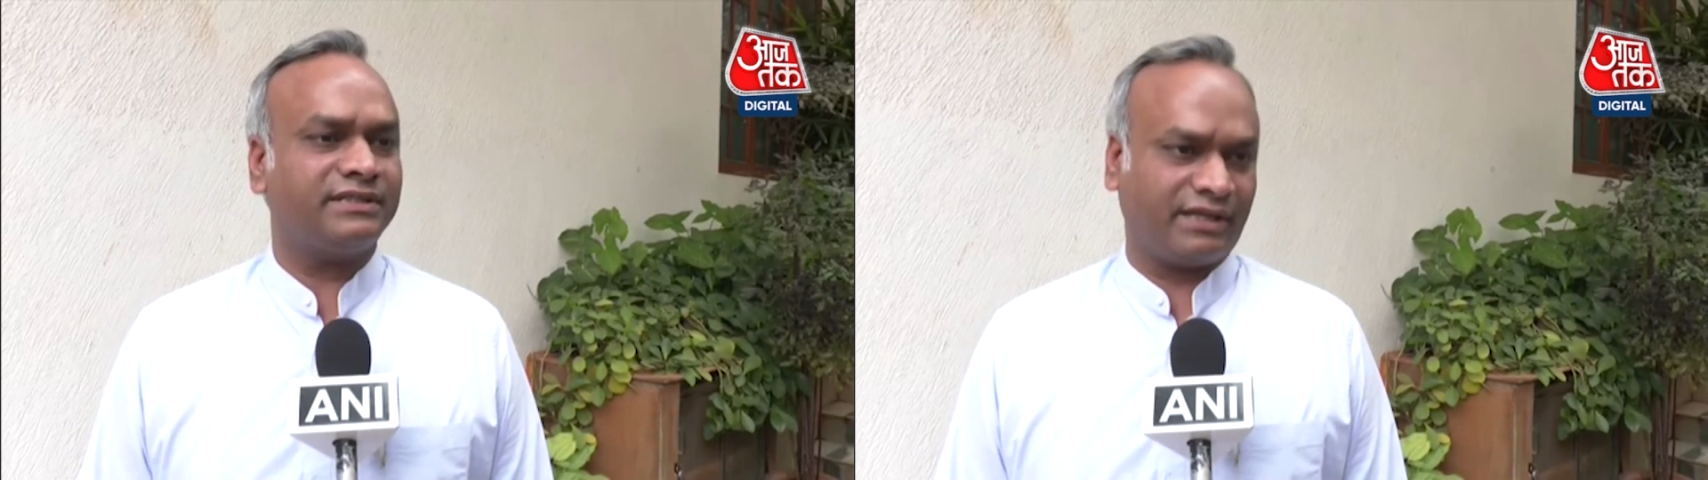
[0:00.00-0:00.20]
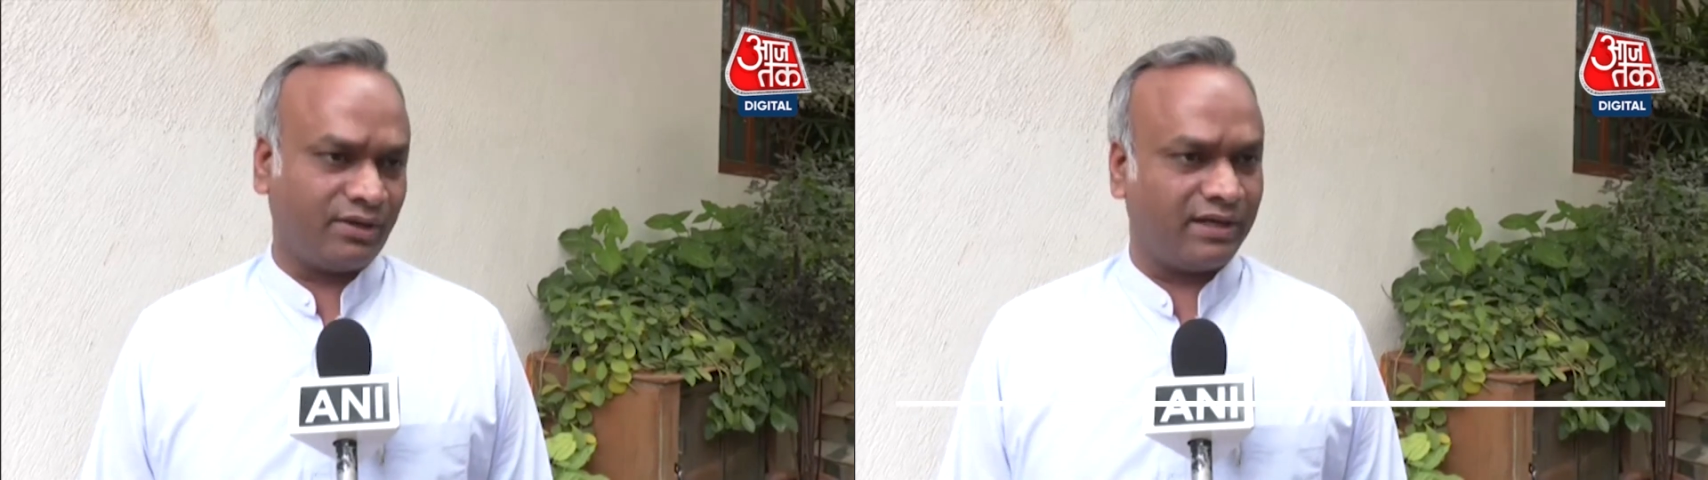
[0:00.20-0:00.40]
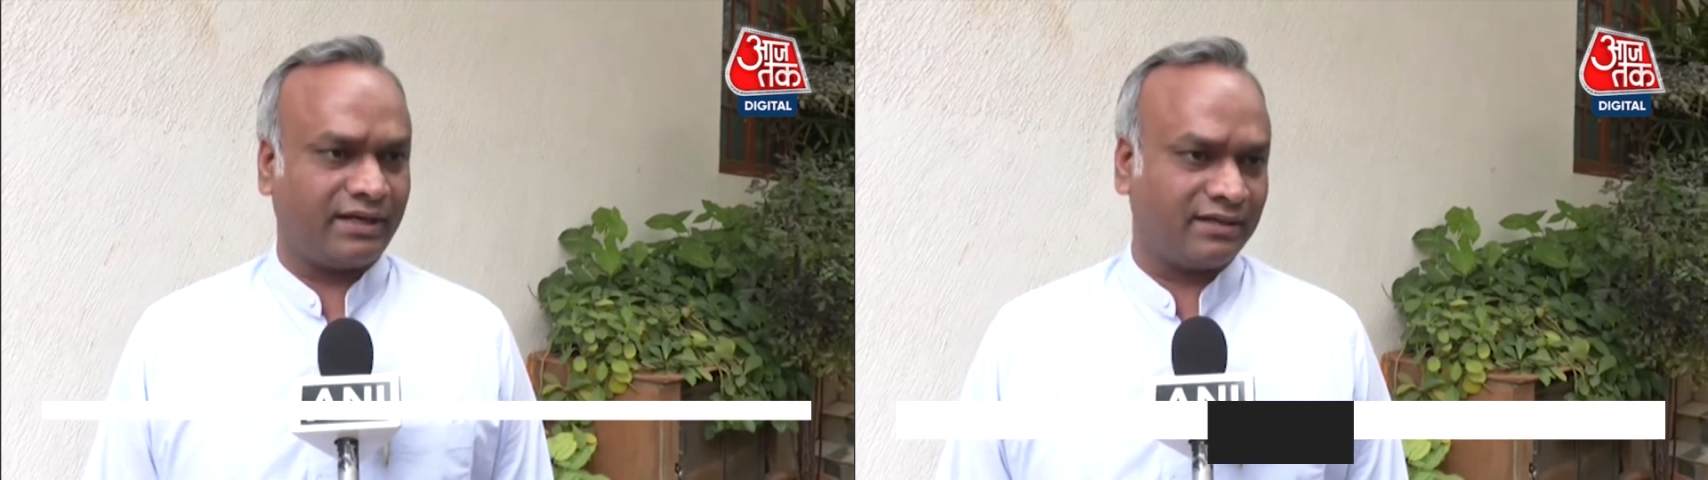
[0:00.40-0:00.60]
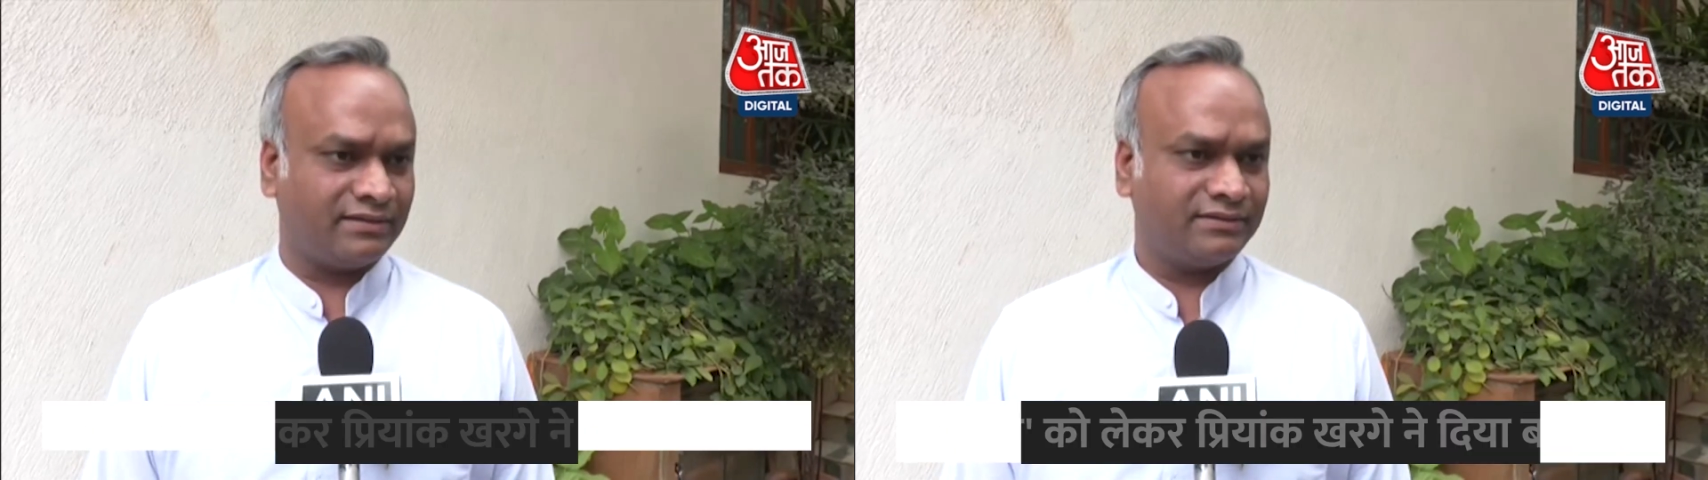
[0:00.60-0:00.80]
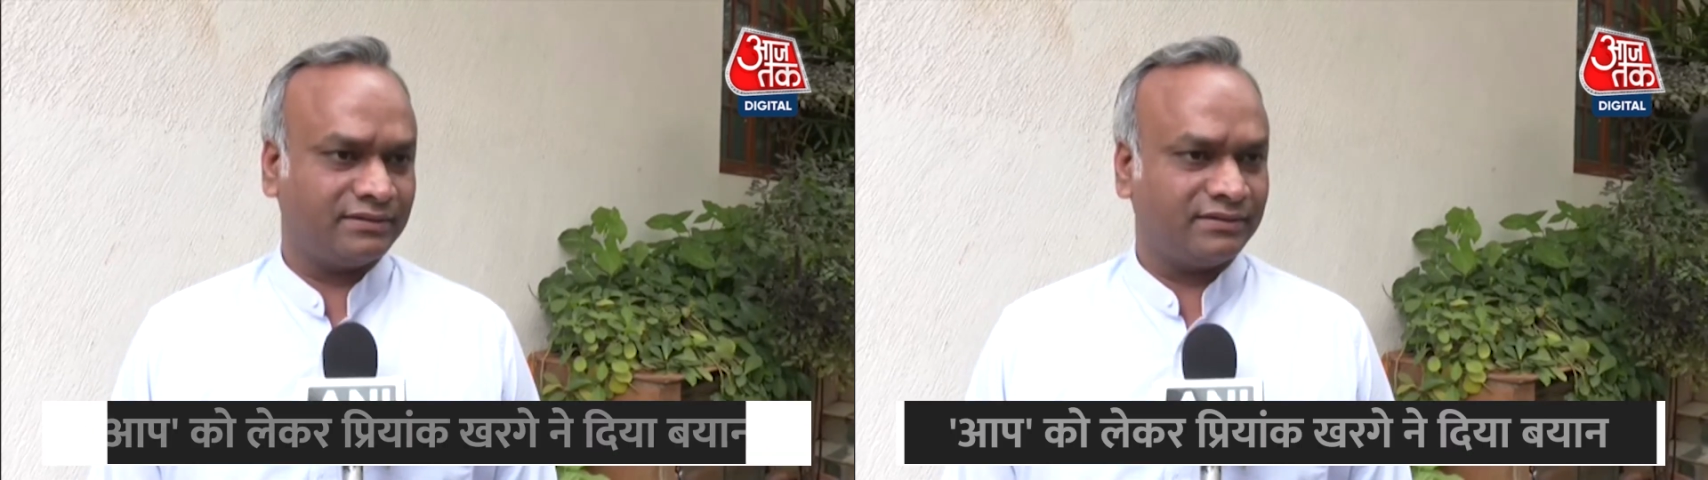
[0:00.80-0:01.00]
secular
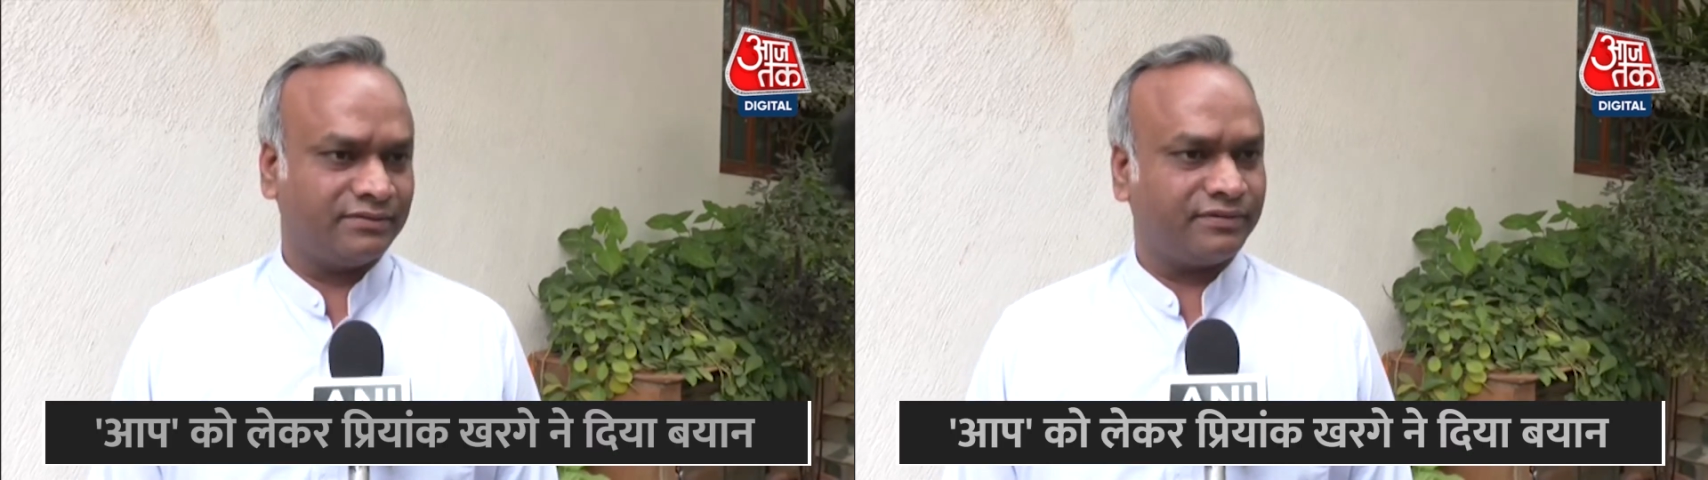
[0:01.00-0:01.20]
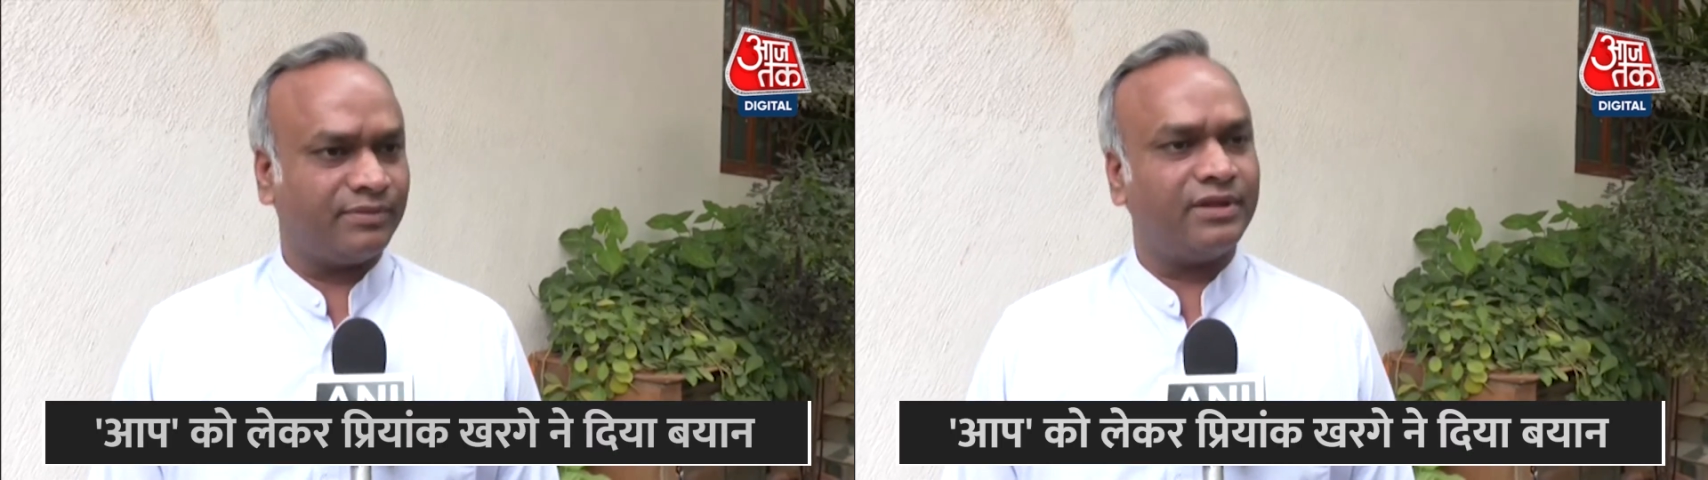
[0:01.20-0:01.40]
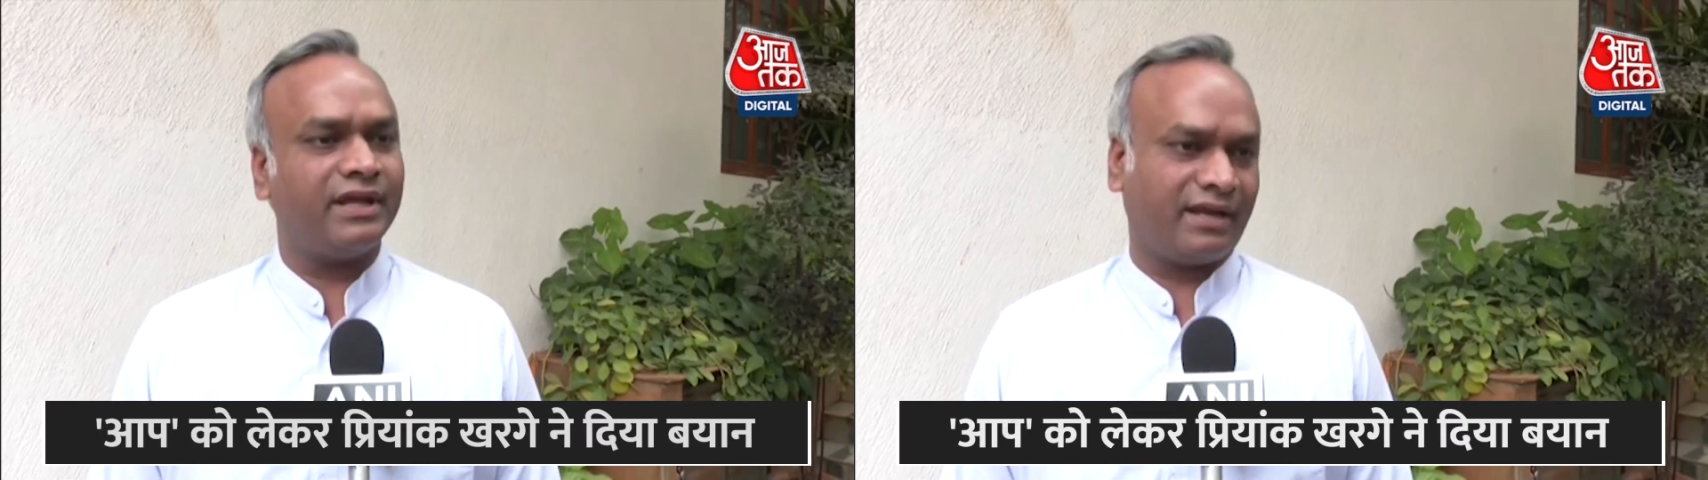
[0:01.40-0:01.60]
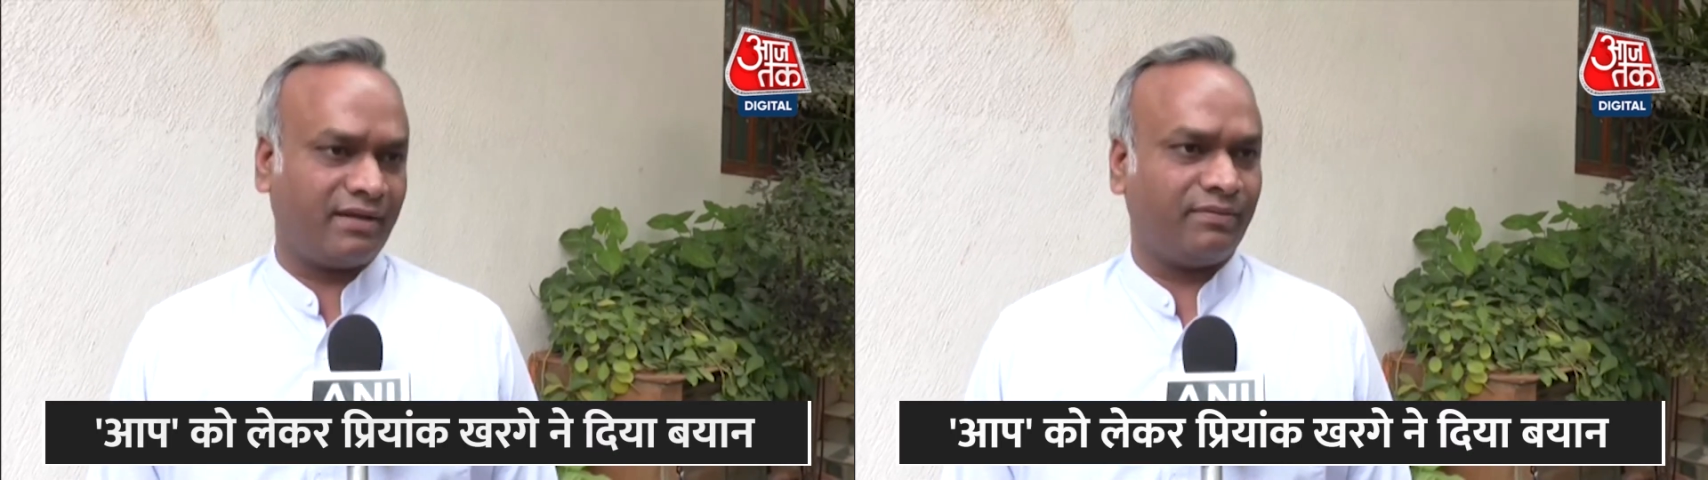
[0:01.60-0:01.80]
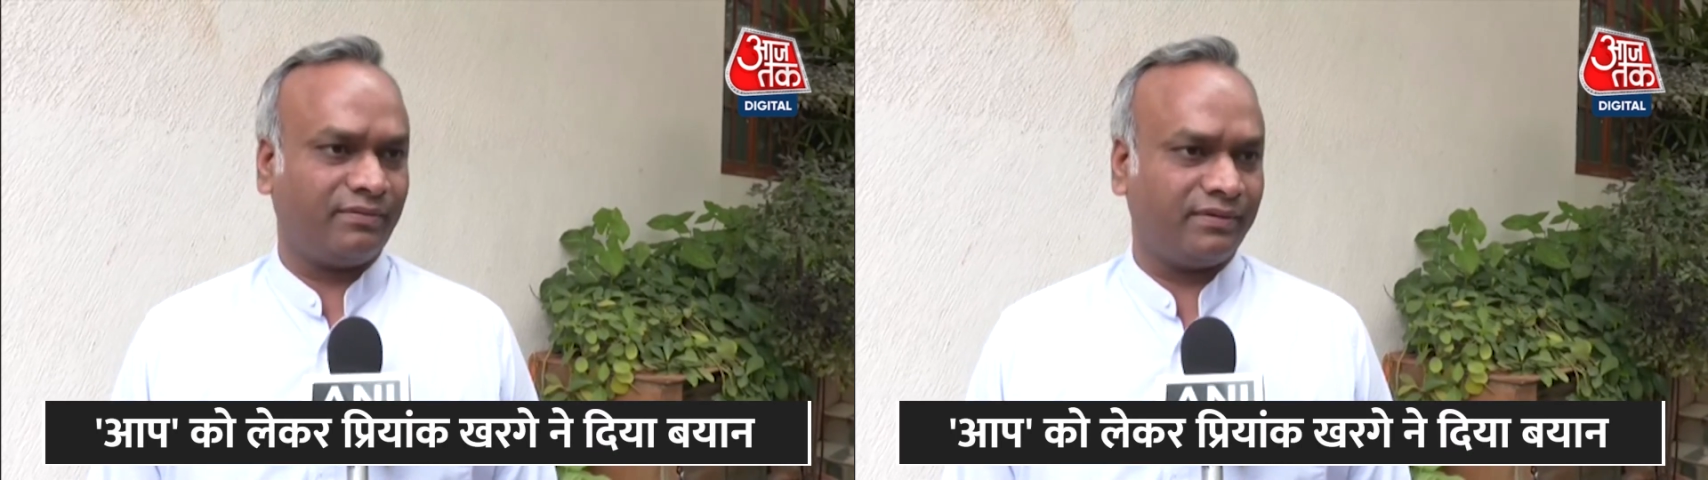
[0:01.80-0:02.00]
from their
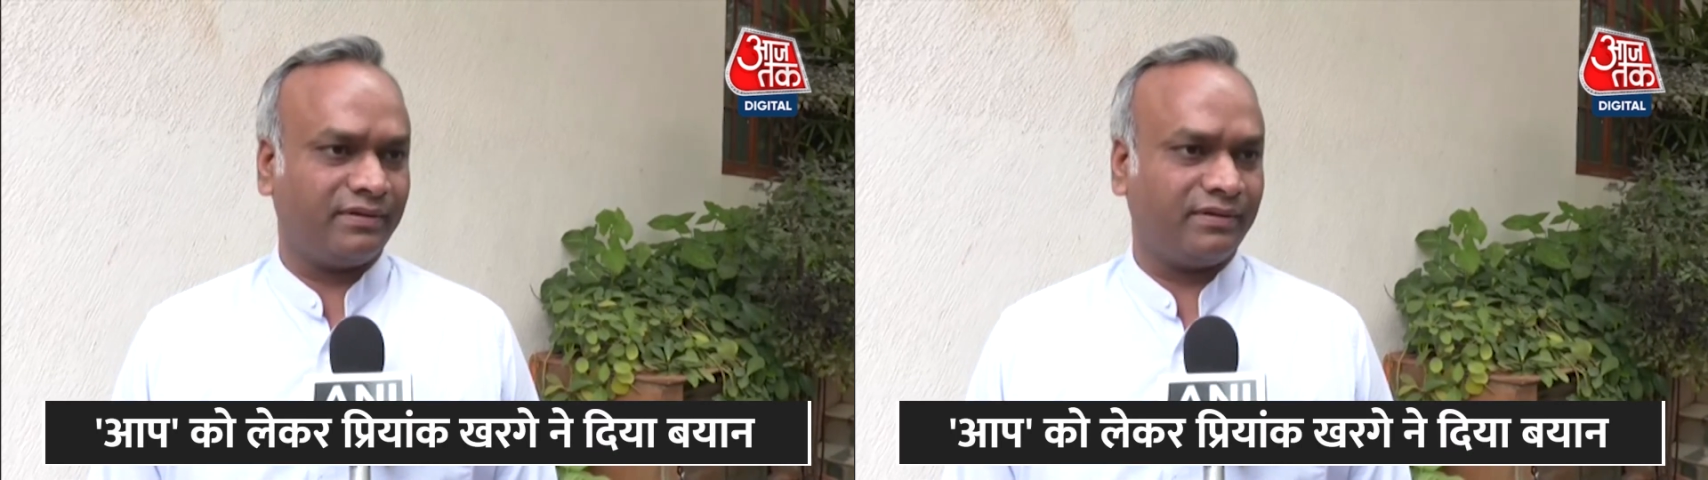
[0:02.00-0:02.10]
name.